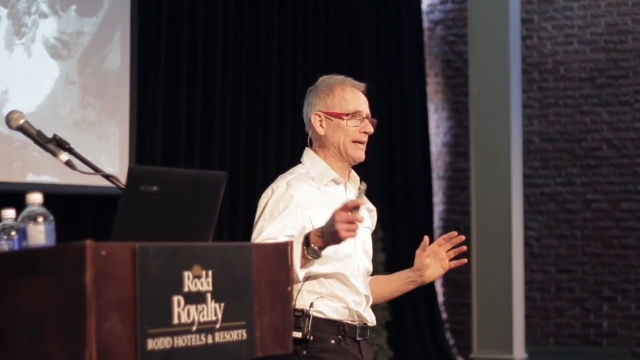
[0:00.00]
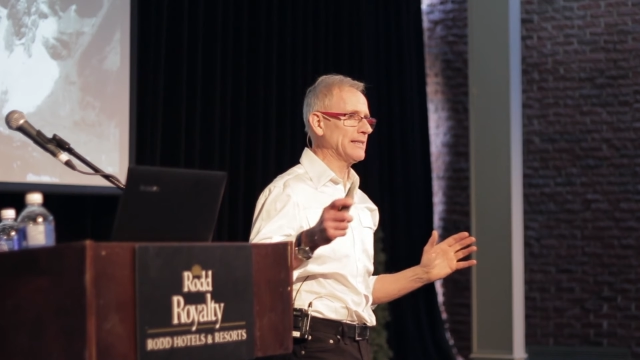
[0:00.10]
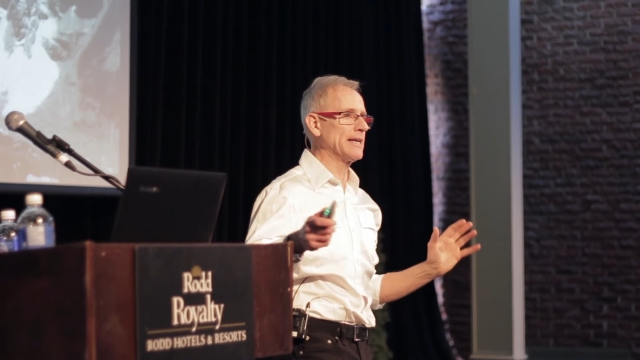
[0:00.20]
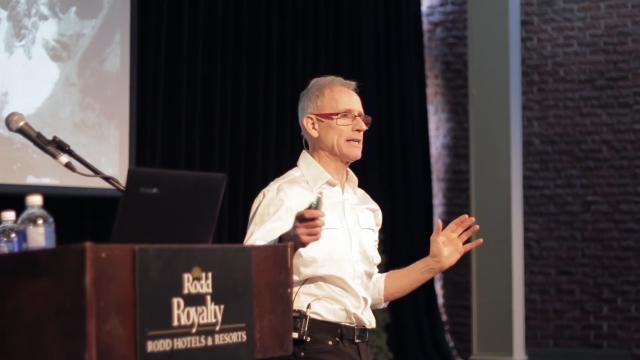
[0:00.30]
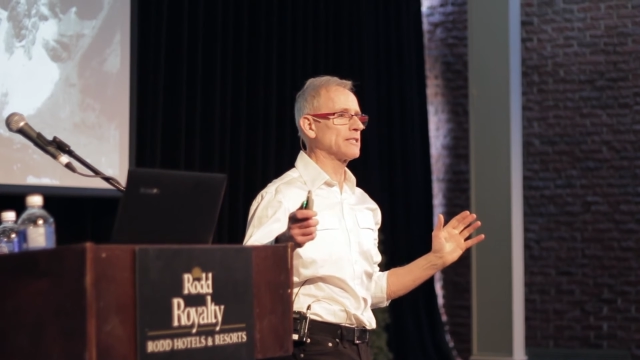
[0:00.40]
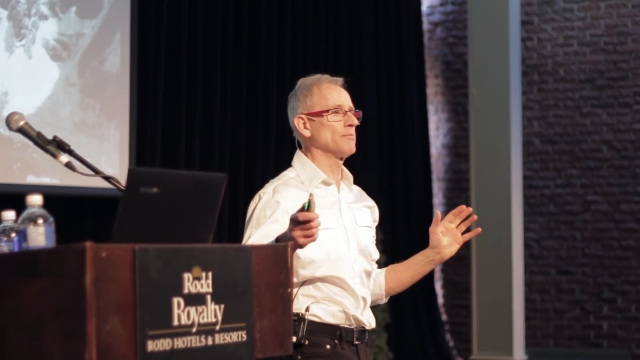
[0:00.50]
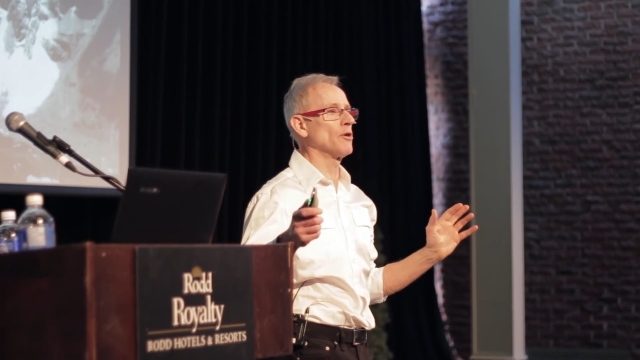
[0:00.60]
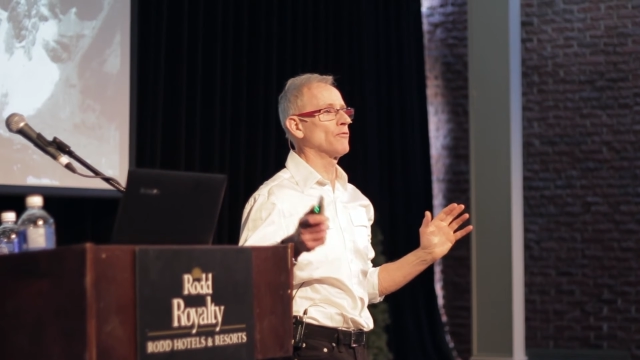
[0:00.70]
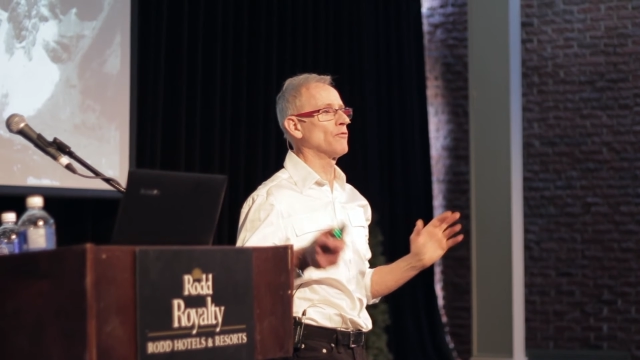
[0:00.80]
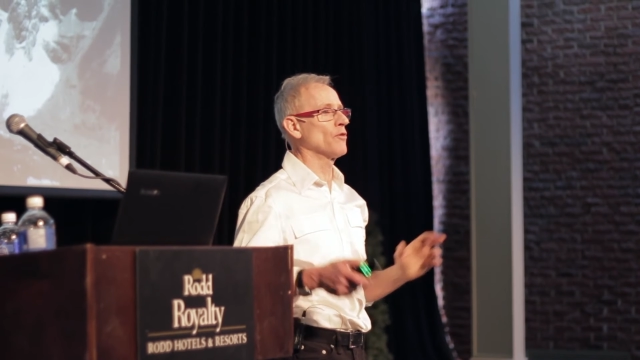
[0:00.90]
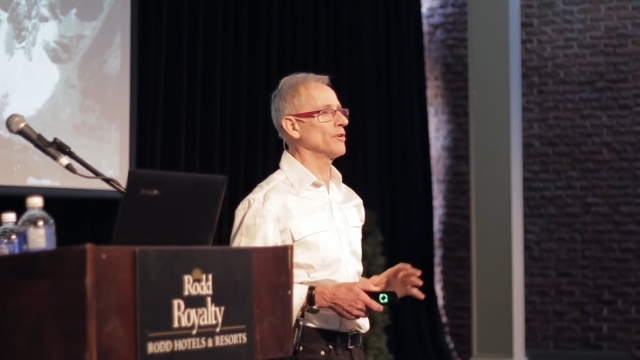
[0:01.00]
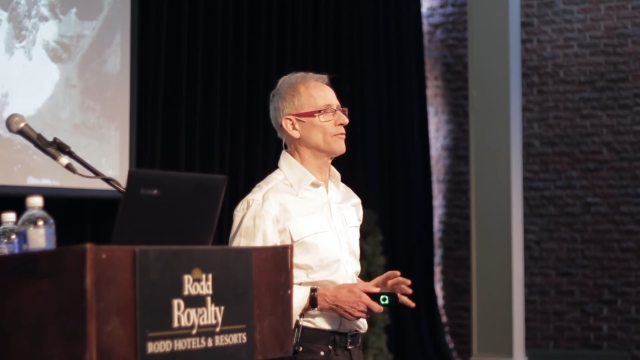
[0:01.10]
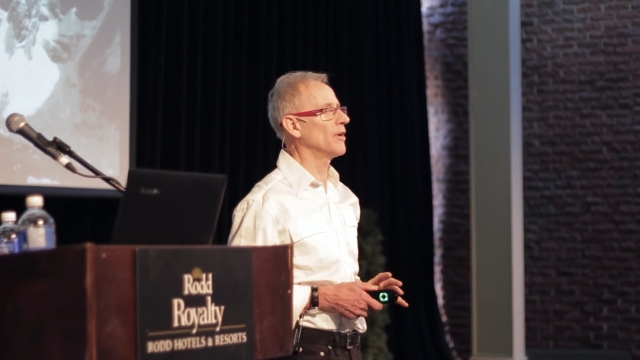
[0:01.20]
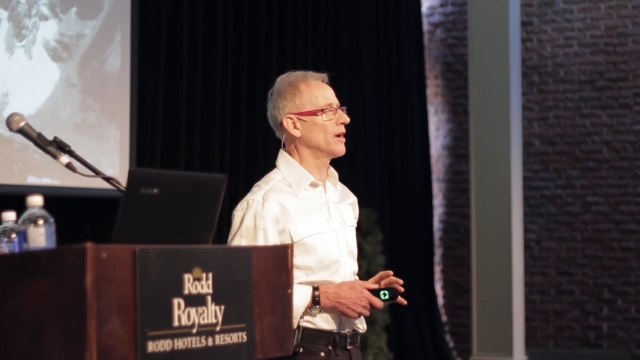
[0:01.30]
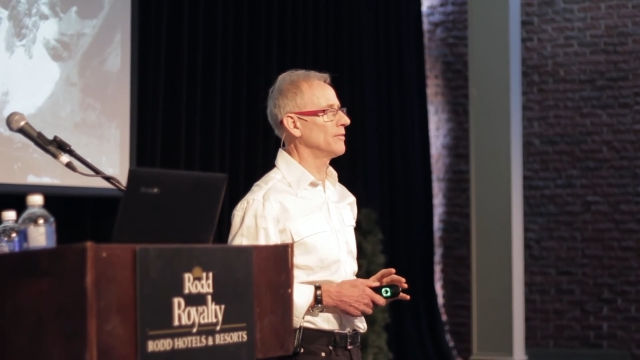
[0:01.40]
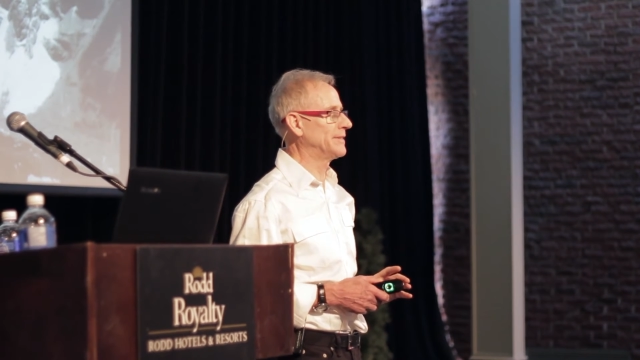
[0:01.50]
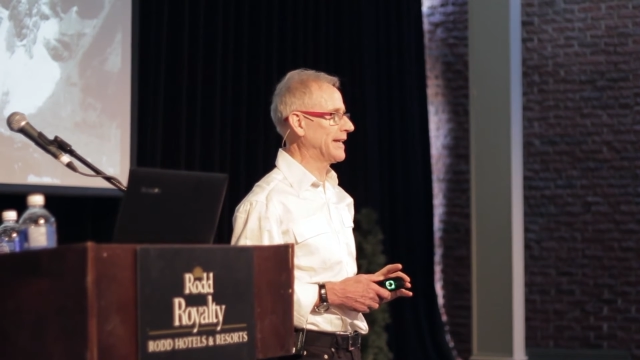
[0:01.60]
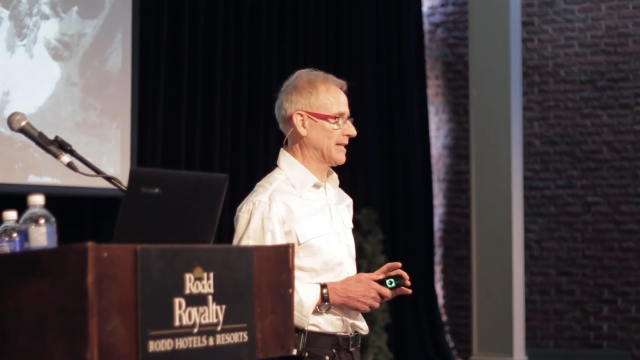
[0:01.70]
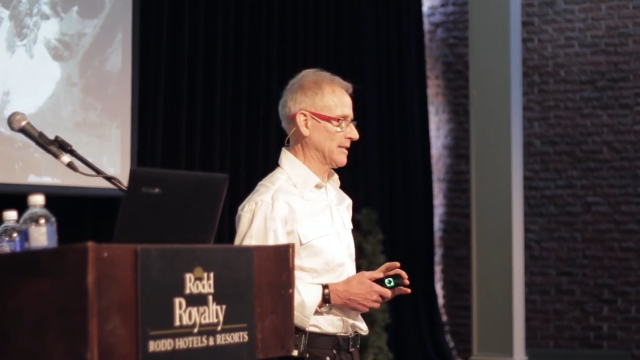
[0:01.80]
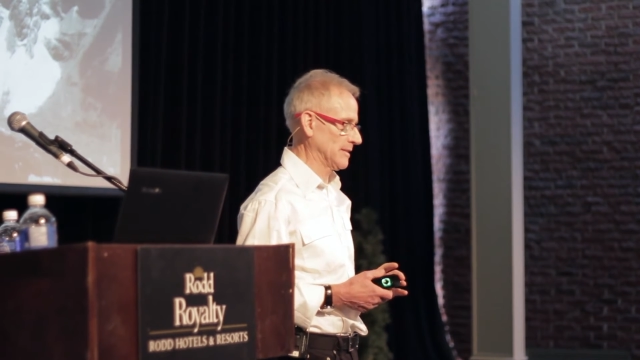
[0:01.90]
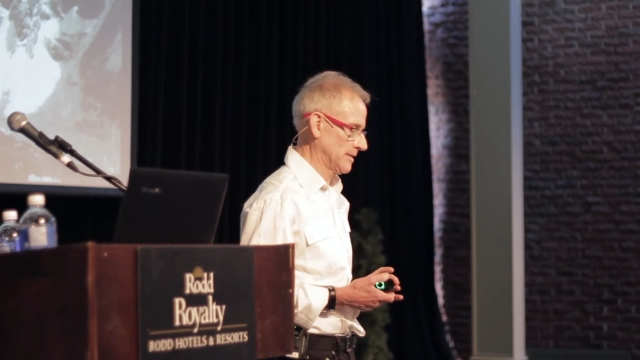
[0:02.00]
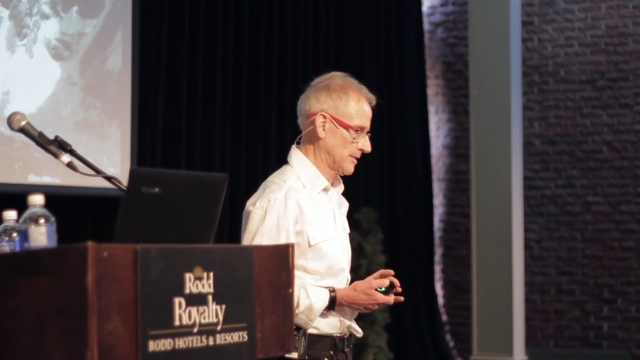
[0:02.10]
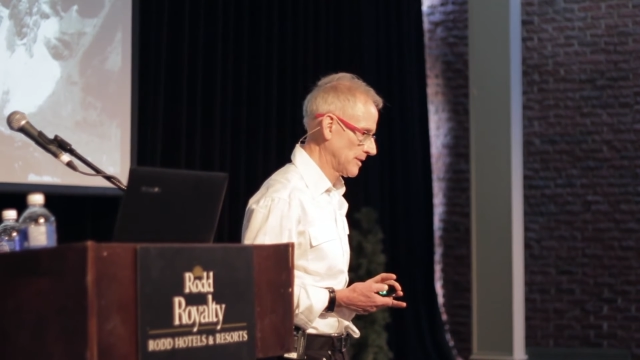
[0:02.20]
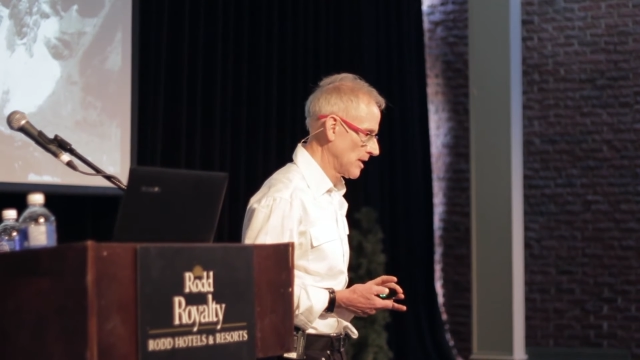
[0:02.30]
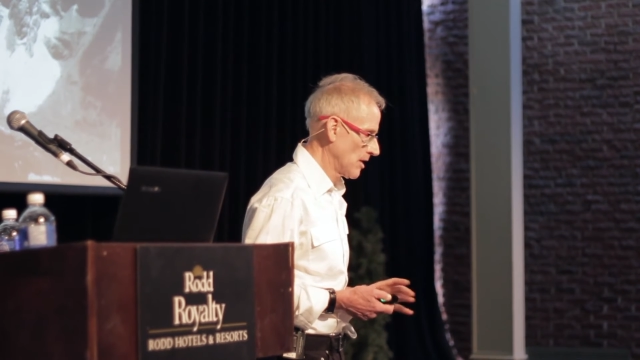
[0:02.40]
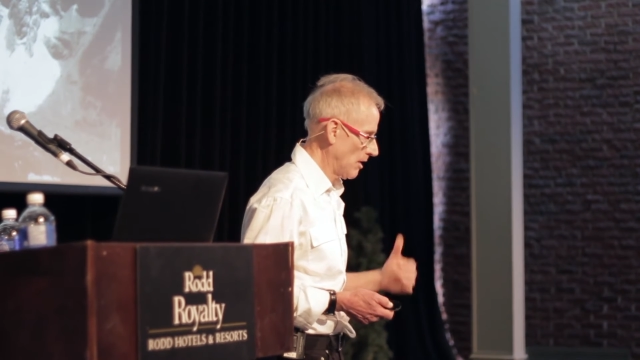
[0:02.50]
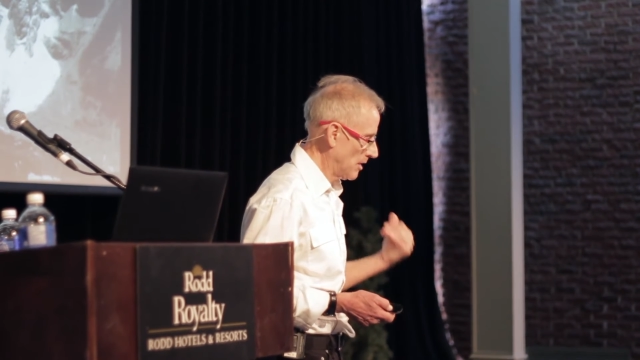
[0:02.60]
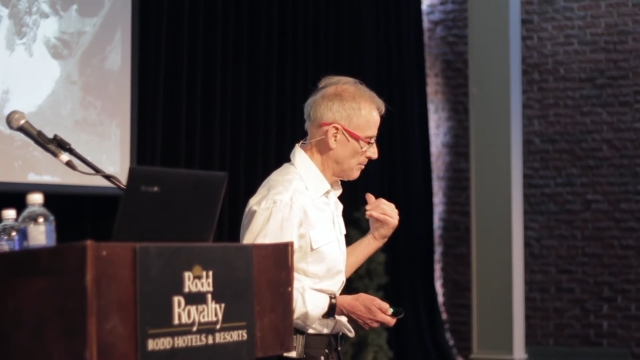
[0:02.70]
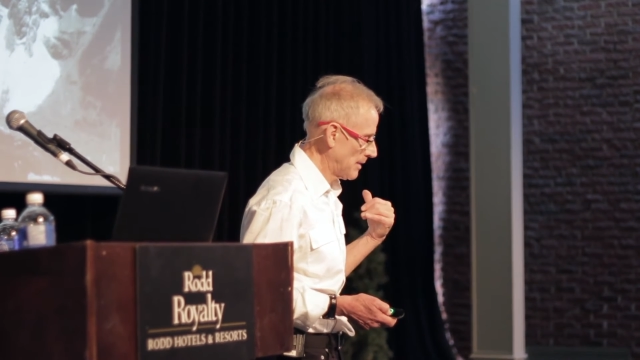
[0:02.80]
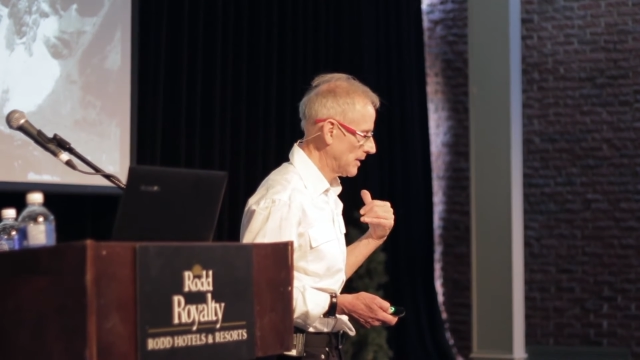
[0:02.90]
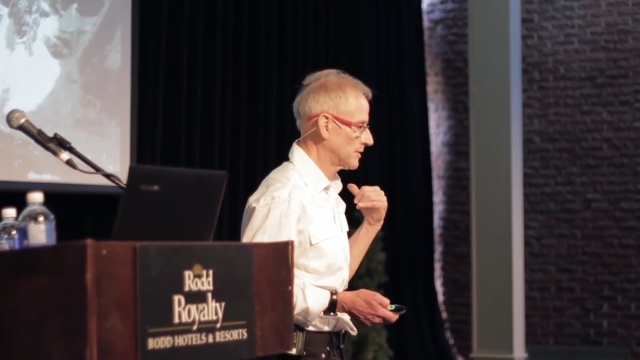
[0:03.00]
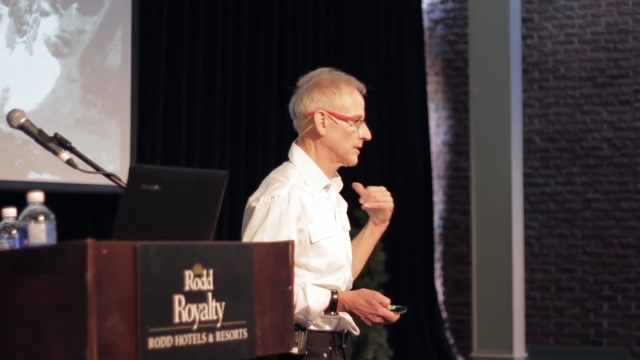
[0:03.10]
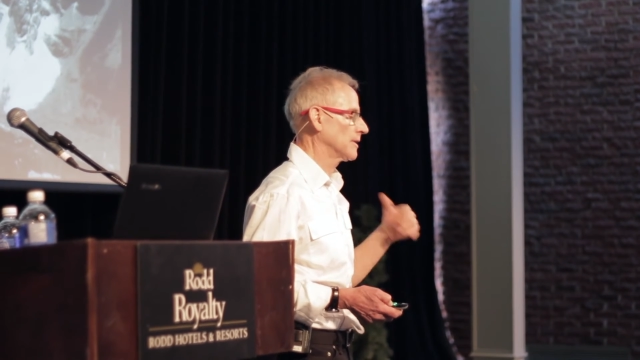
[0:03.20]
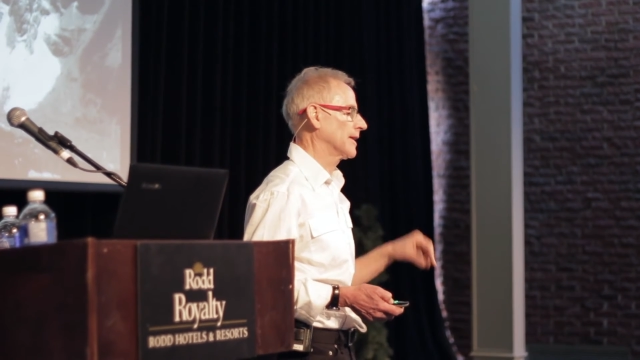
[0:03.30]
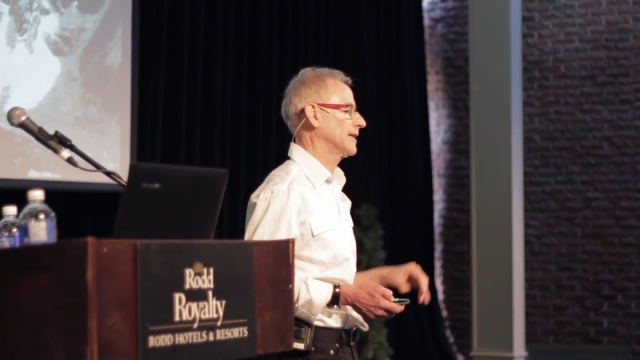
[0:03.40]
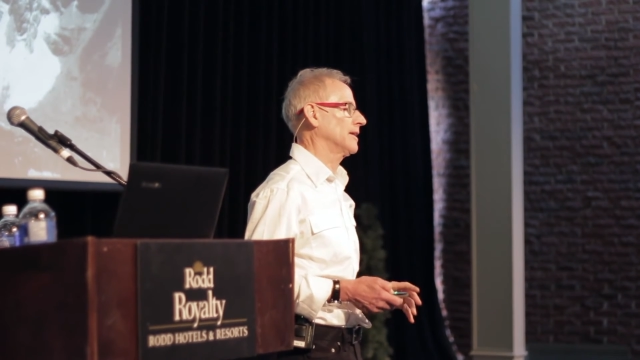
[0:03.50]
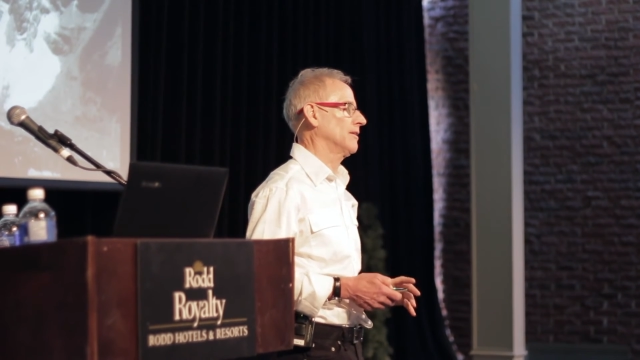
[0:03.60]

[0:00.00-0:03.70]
That takes about forty-five days. on a mountain like